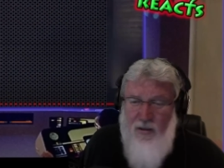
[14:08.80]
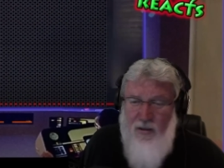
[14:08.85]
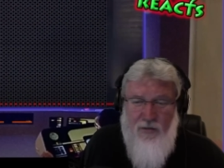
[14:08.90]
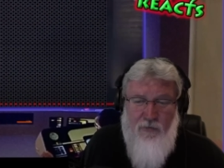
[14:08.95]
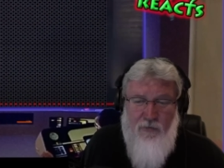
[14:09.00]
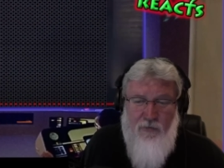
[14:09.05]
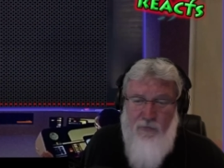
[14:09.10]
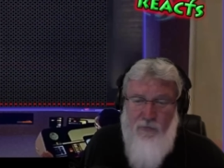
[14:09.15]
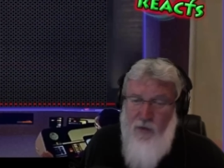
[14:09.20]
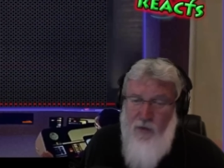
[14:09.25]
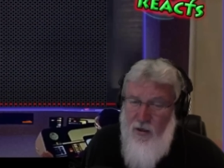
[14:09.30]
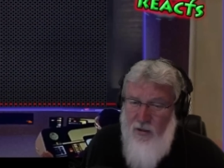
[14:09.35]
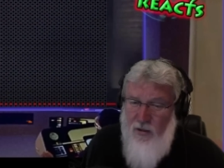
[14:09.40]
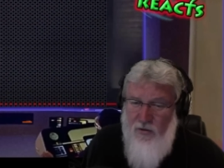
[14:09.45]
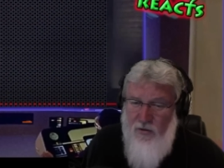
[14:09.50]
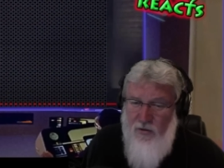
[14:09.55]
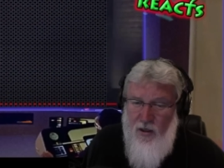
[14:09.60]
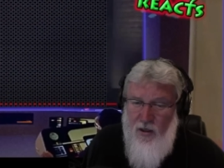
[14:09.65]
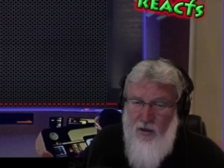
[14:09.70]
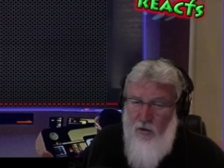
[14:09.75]
He's funny
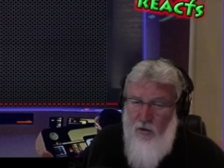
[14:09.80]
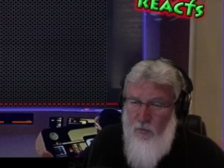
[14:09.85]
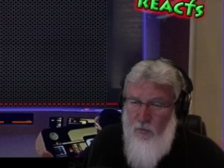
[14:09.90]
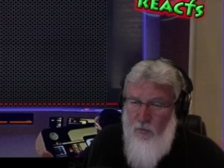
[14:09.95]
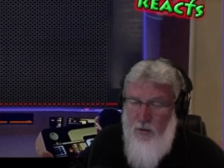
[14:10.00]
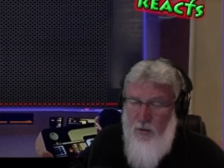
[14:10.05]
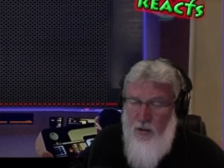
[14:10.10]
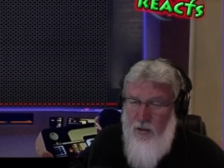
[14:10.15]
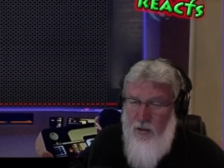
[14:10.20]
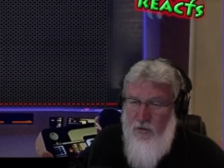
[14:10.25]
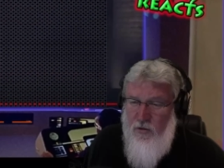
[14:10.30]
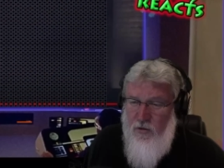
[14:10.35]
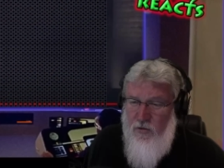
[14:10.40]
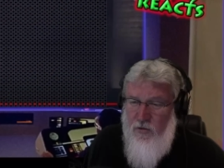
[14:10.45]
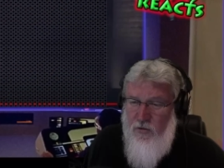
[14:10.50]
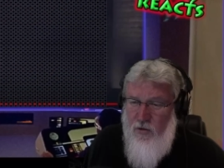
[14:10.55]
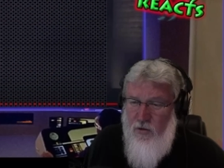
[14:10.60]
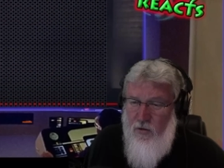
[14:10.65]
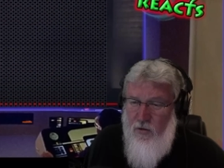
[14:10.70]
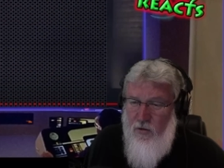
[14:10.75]
as hell, but it's
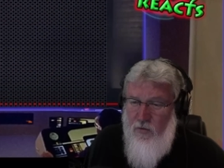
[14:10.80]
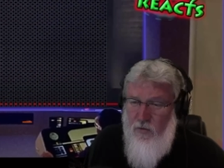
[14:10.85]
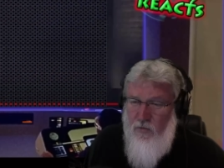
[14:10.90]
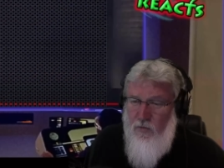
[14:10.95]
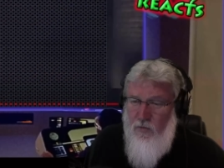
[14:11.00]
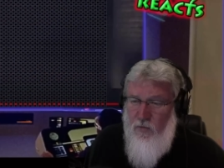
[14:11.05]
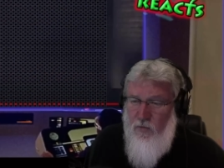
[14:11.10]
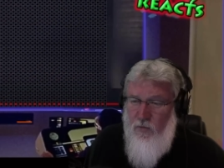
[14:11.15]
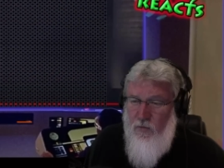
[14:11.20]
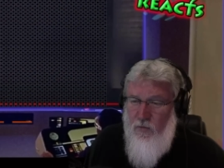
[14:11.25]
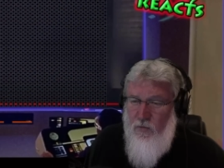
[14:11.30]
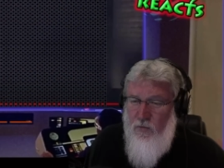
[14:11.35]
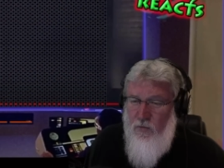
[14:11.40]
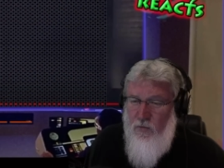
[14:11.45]
so